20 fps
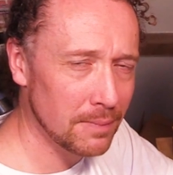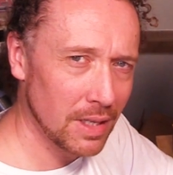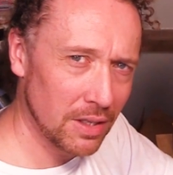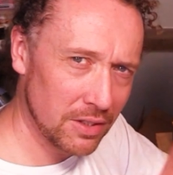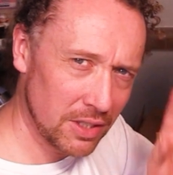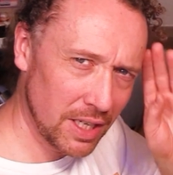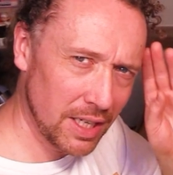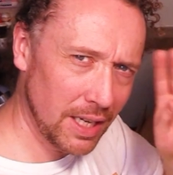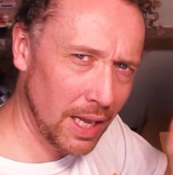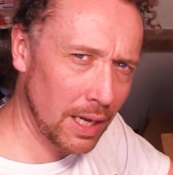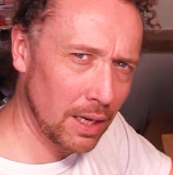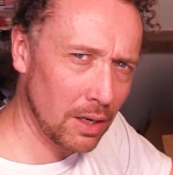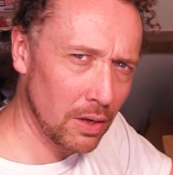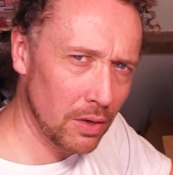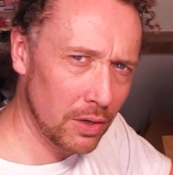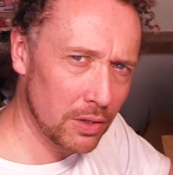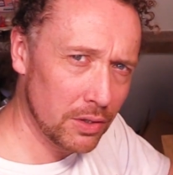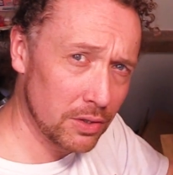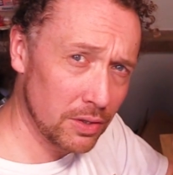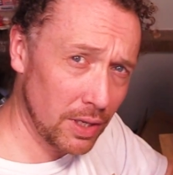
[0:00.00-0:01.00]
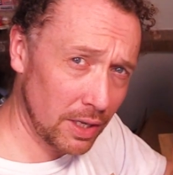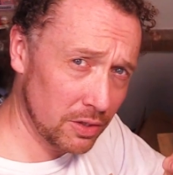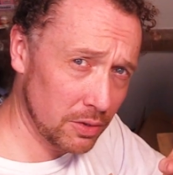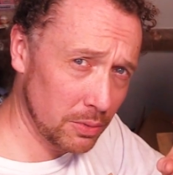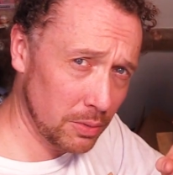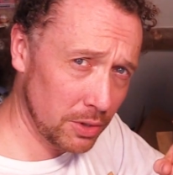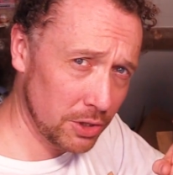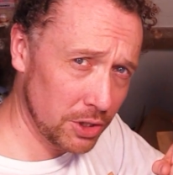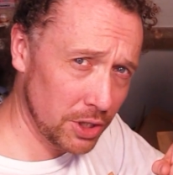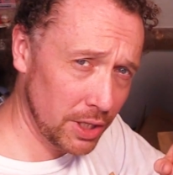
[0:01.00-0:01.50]
See you again, guys. Thanks for
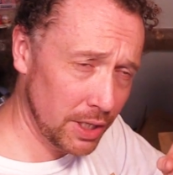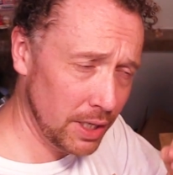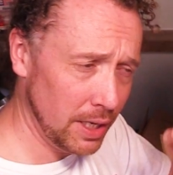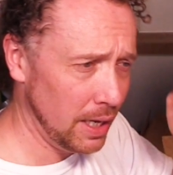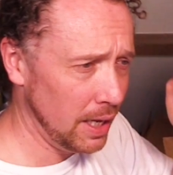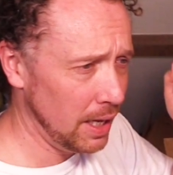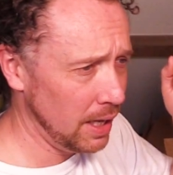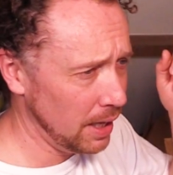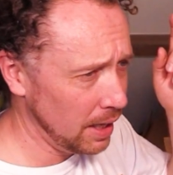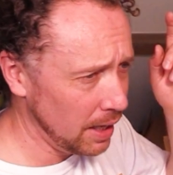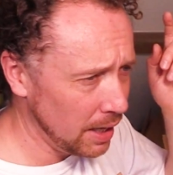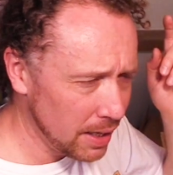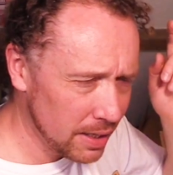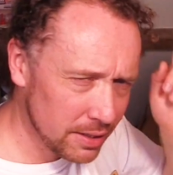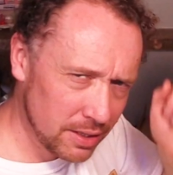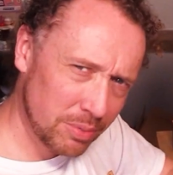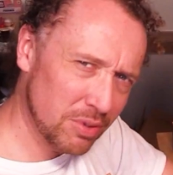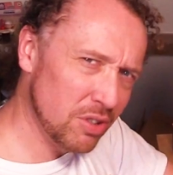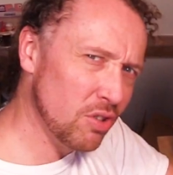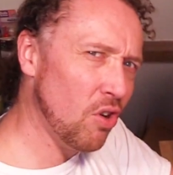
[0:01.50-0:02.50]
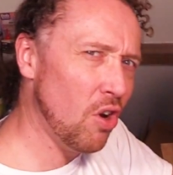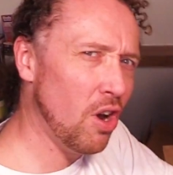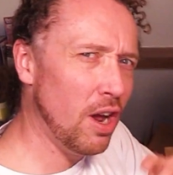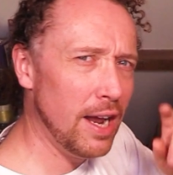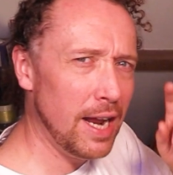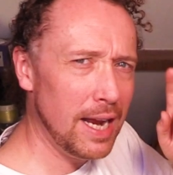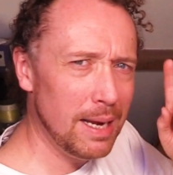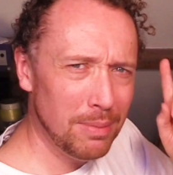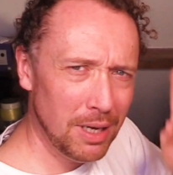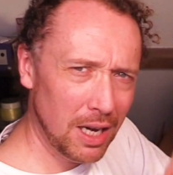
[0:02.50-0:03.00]
watching.
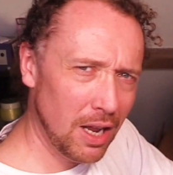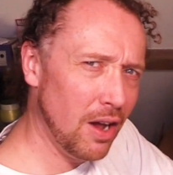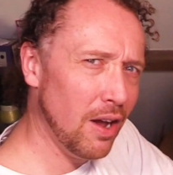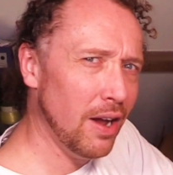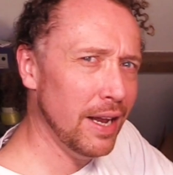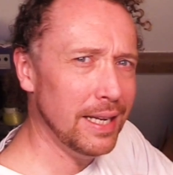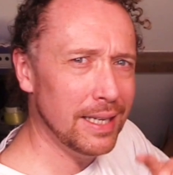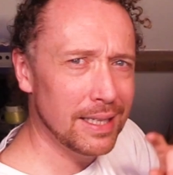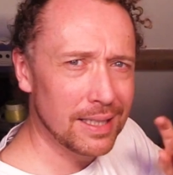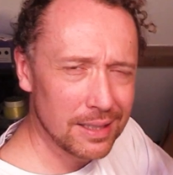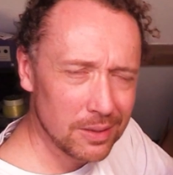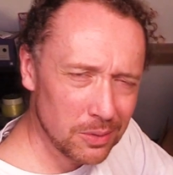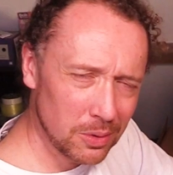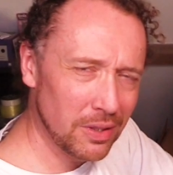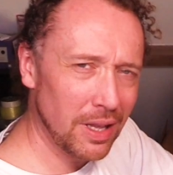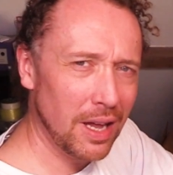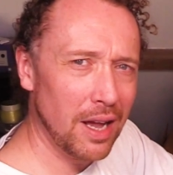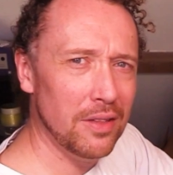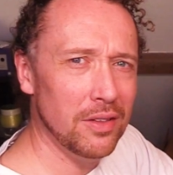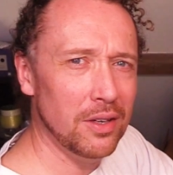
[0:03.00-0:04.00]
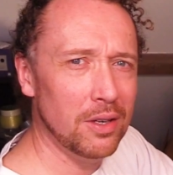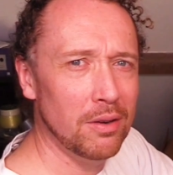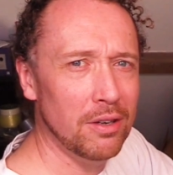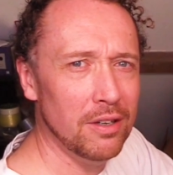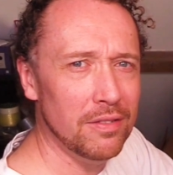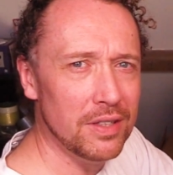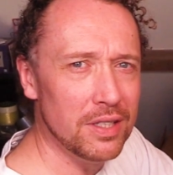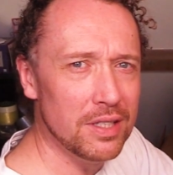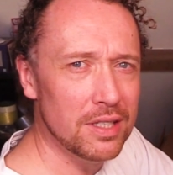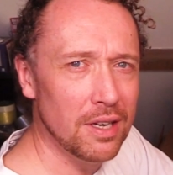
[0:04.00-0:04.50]
Subscribe, like, all that other
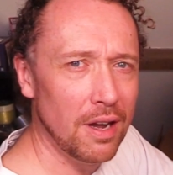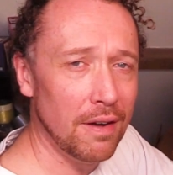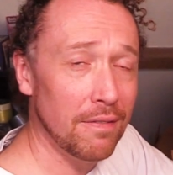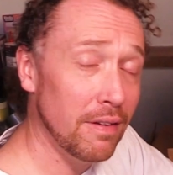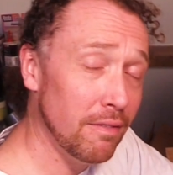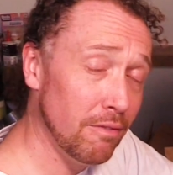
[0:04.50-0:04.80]
groovy stuff.